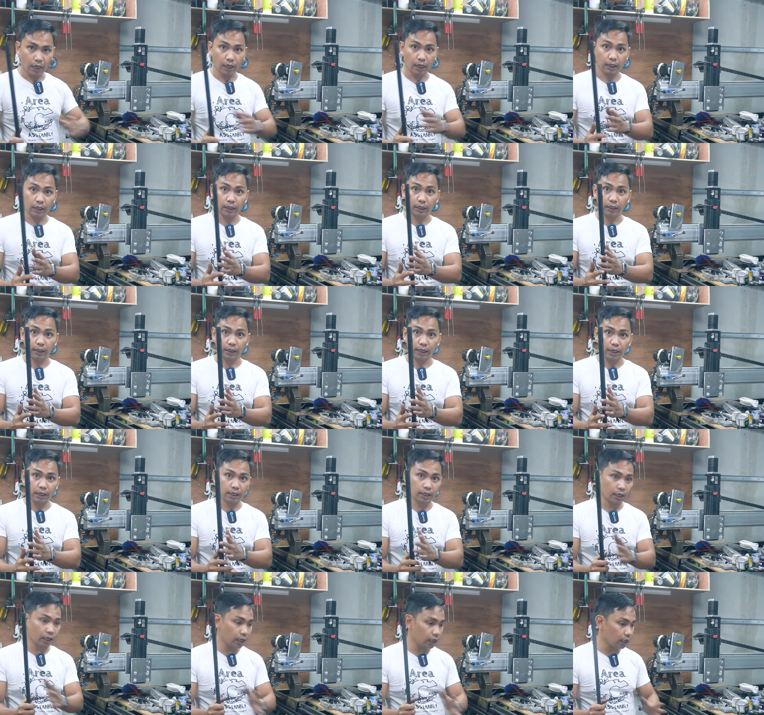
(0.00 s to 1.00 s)
uh, rack
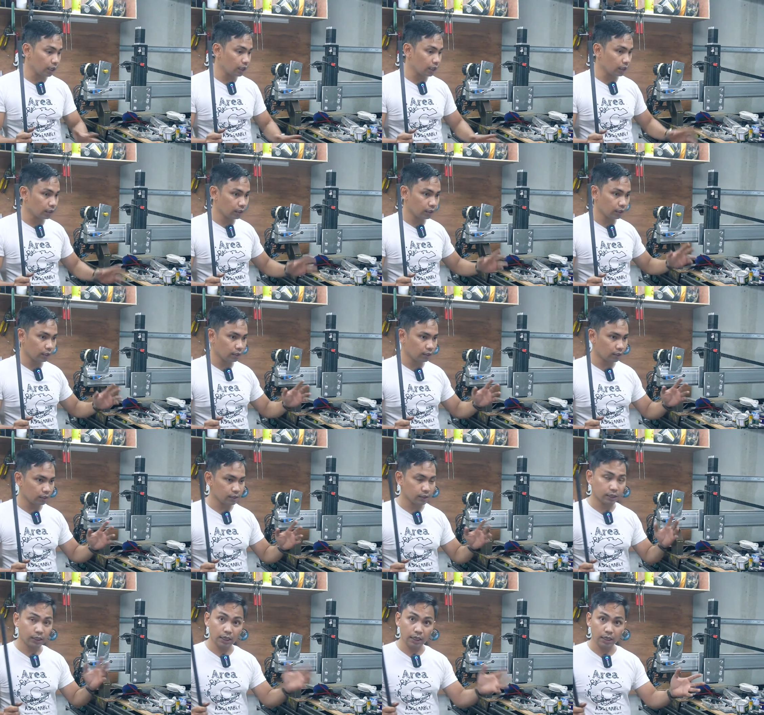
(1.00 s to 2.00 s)
gear and
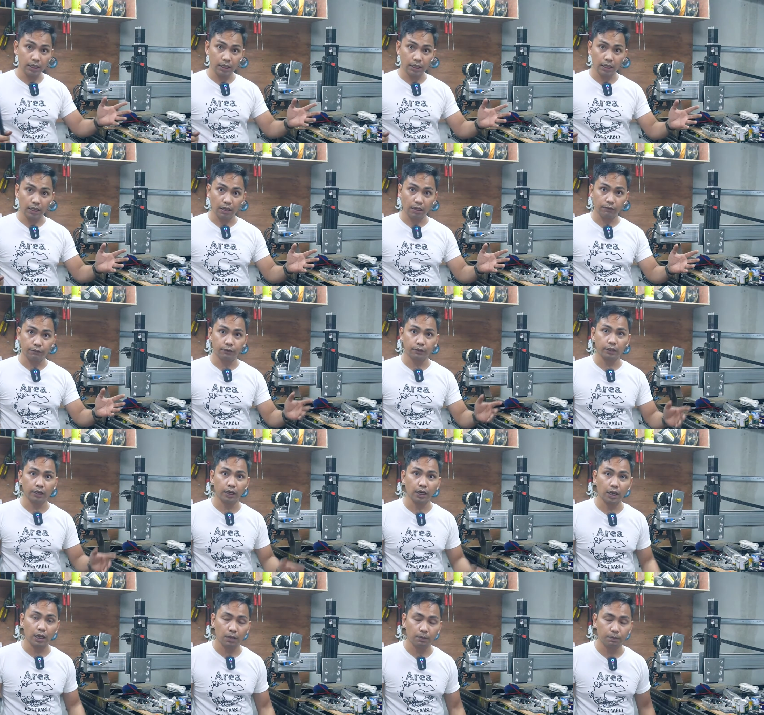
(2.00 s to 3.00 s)
then still uh, for
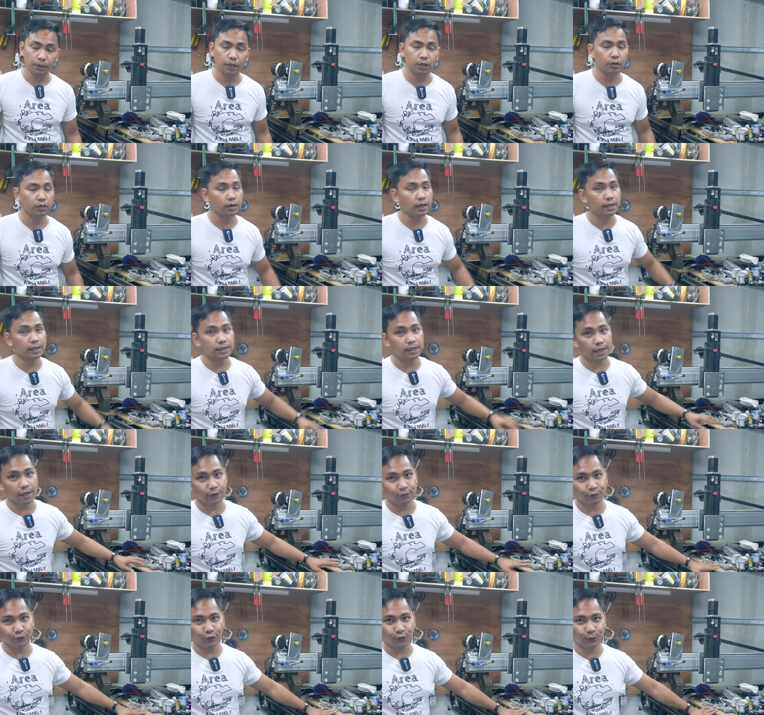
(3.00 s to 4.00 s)
the rack and pinion I
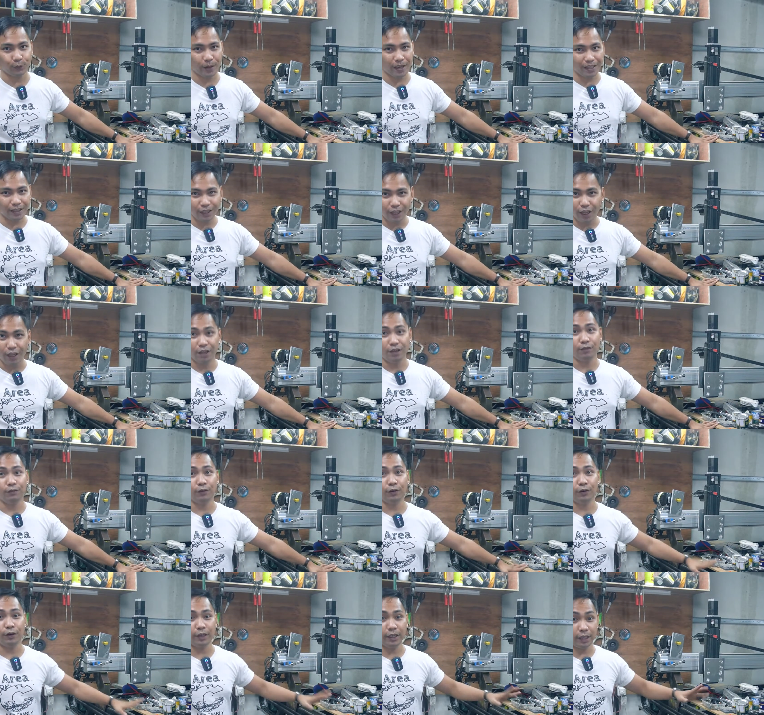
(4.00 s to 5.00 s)
still have to wait
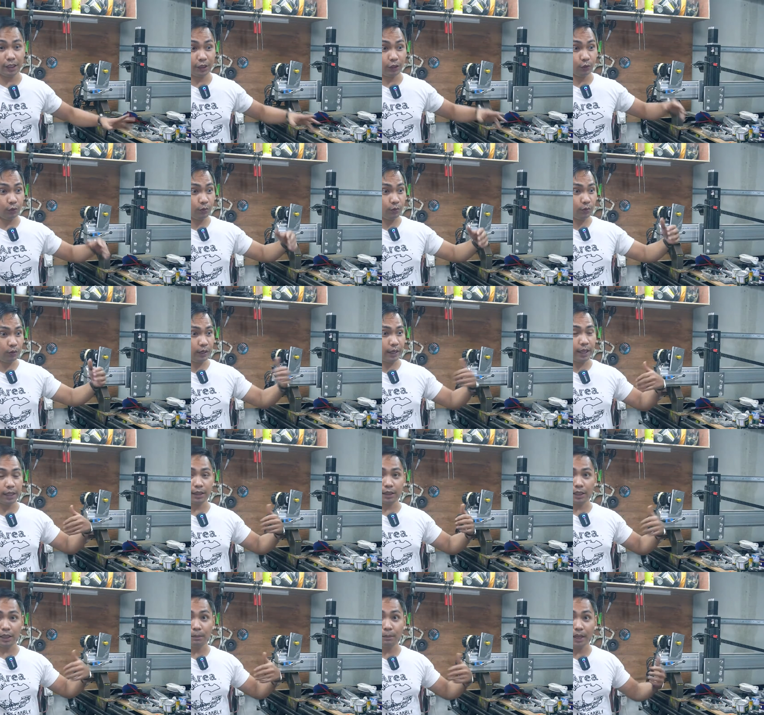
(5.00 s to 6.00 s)
for it to
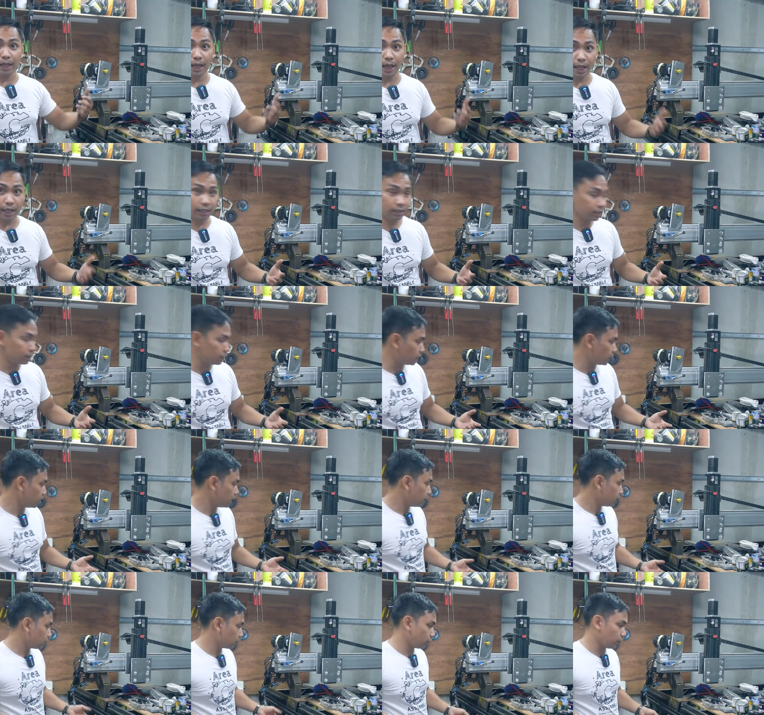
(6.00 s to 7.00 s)
get in my hands
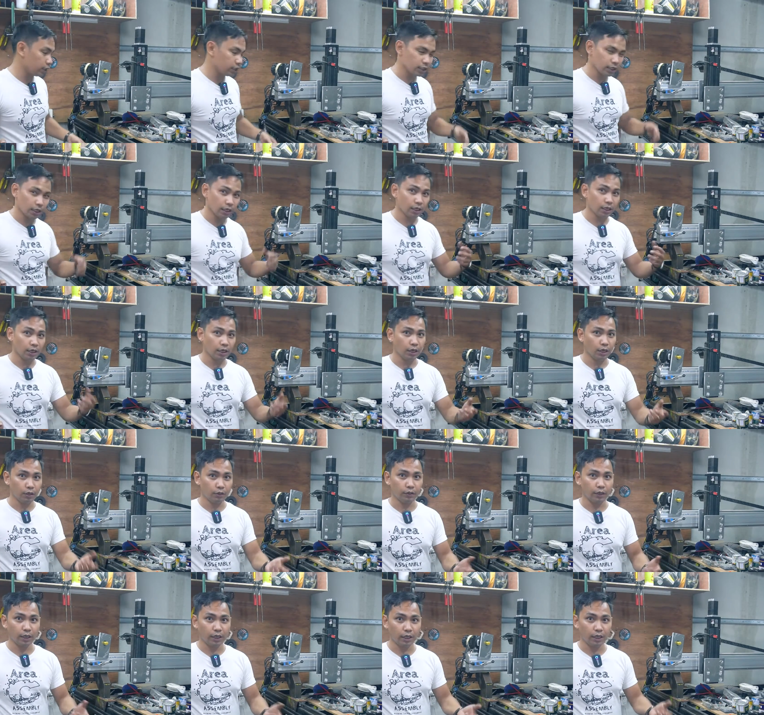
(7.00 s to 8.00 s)
so it's uh,
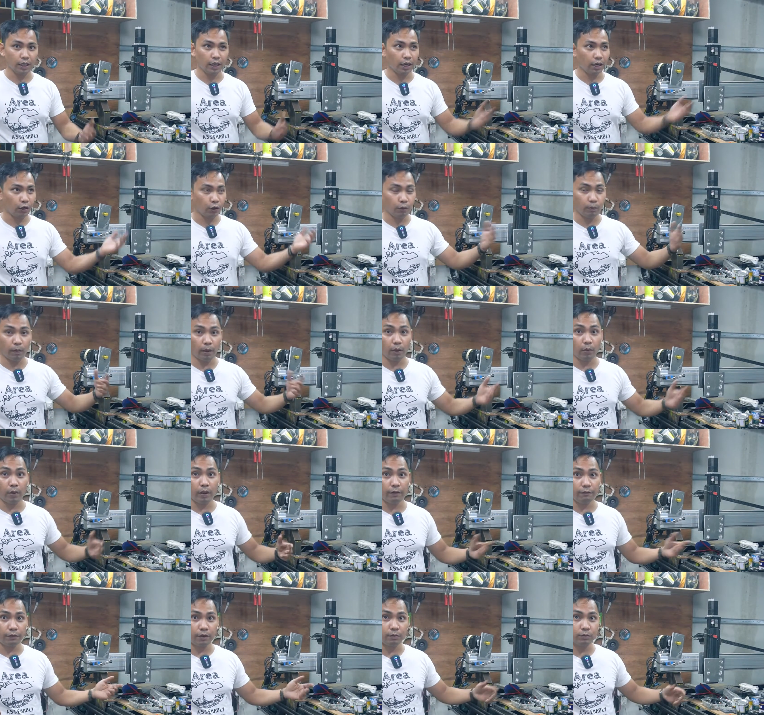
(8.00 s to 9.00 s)
already on my
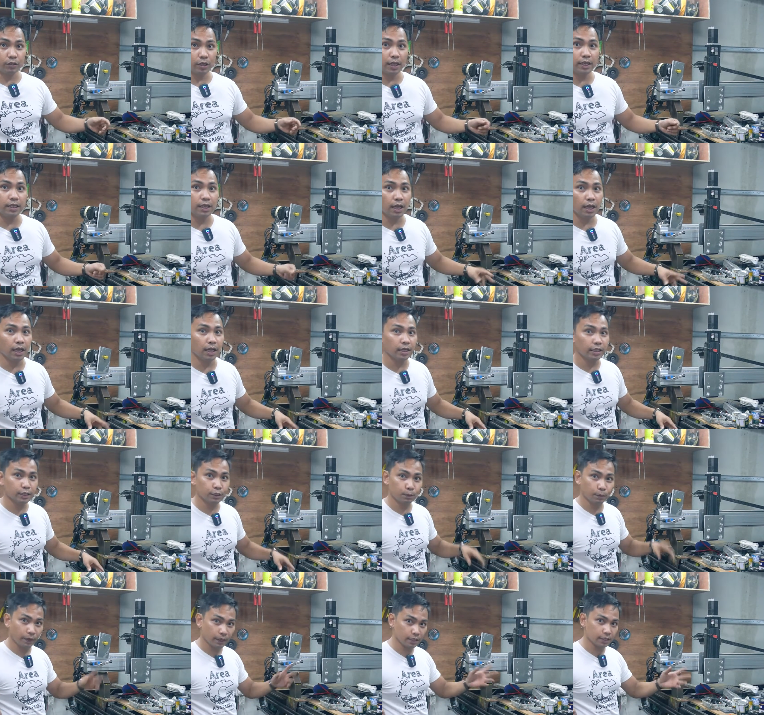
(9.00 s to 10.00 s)
way from China
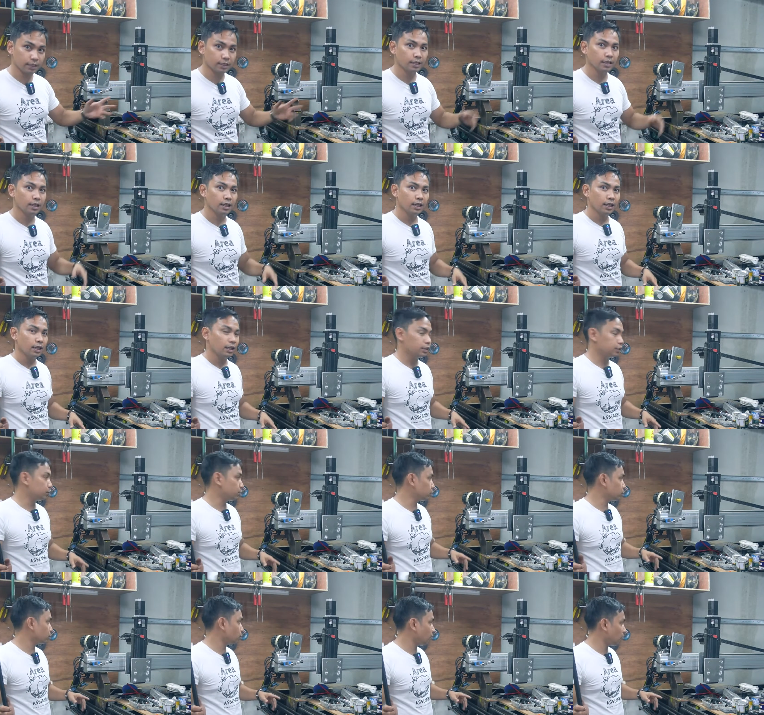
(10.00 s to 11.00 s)
AliExpress as
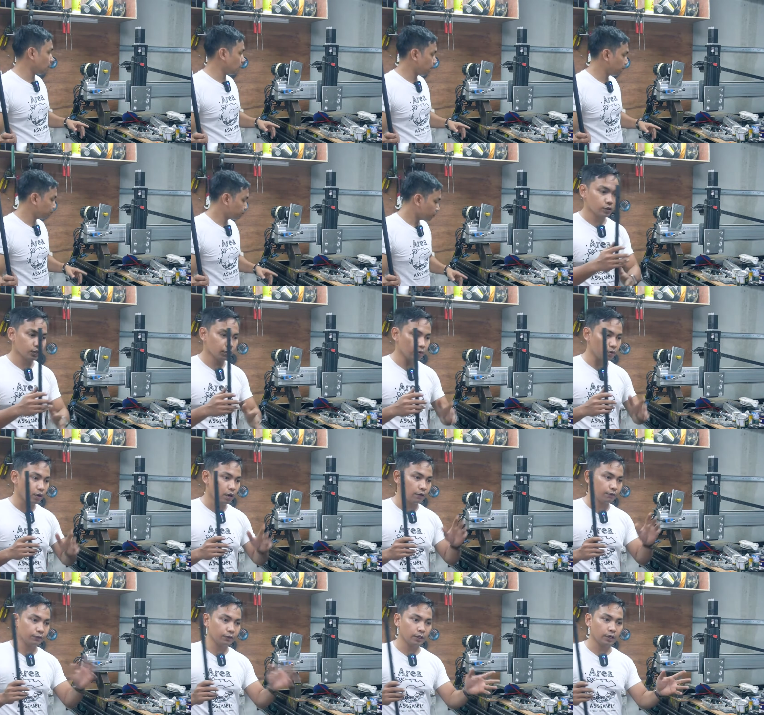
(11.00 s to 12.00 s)
usual. So
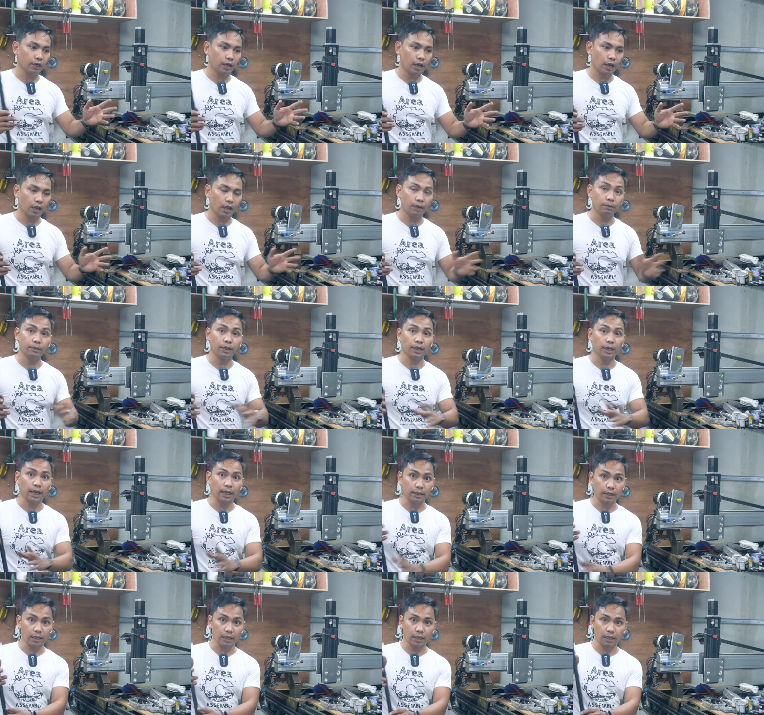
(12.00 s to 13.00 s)
after uh, I'm done
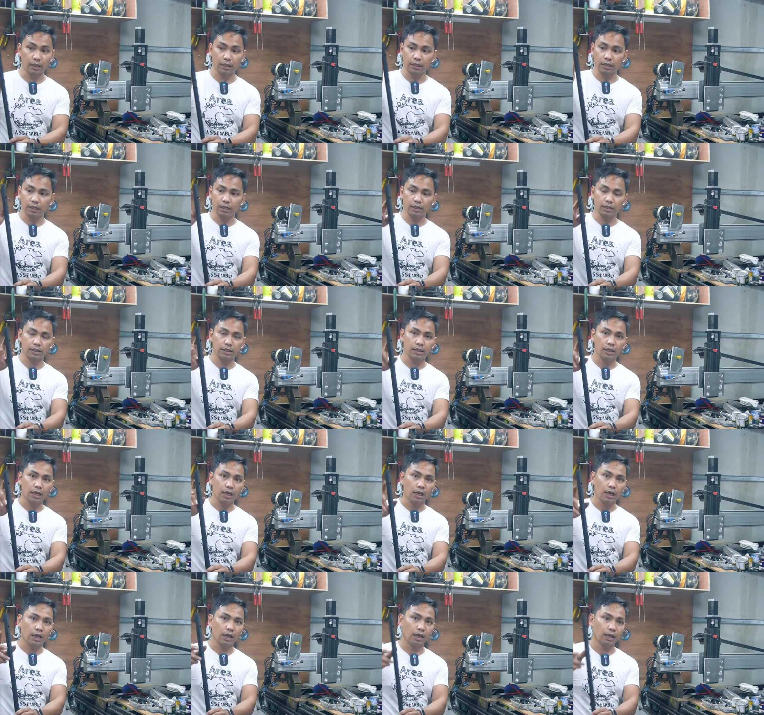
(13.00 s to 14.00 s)
cutting uh, this
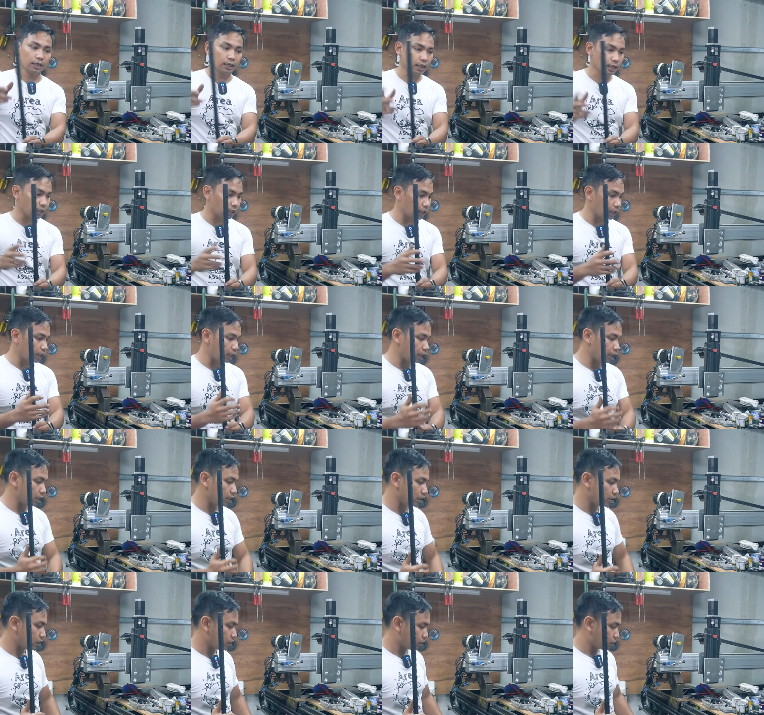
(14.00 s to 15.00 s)
uh, rack
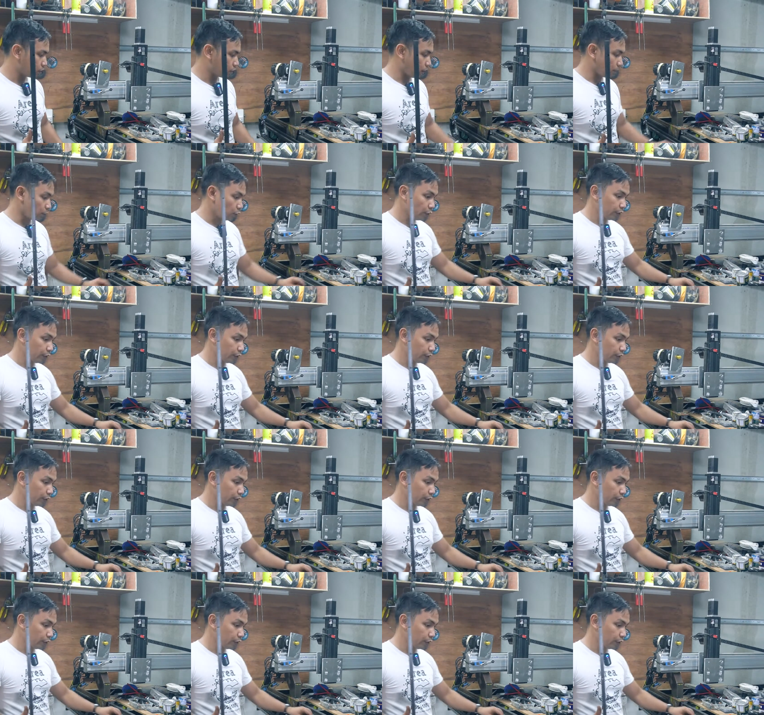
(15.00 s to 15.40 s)
gear, so I'm